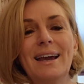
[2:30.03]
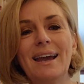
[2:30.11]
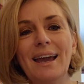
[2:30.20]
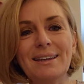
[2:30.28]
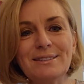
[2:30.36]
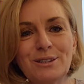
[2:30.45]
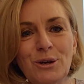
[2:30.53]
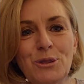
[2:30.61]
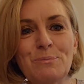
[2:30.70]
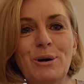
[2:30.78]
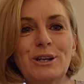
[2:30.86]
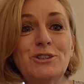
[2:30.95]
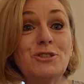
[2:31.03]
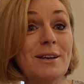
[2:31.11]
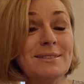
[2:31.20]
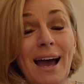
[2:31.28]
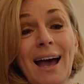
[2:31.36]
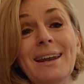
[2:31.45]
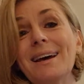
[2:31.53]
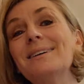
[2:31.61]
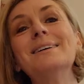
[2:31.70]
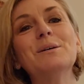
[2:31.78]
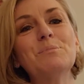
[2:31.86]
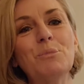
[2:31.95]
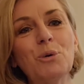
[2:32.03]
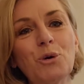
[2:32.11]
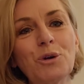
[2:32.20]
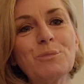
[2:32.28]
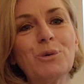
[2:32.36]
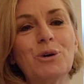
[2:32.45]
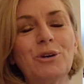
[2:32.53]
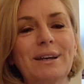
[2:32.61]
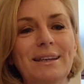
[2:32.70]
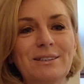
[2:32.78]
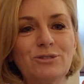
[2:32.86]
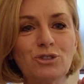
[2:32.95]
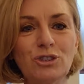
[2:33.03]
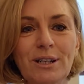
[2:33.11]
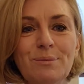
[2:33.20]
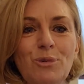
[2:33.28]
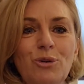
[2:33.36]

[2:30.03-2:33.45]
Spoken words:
And so the body tries harder, more and more estrogen,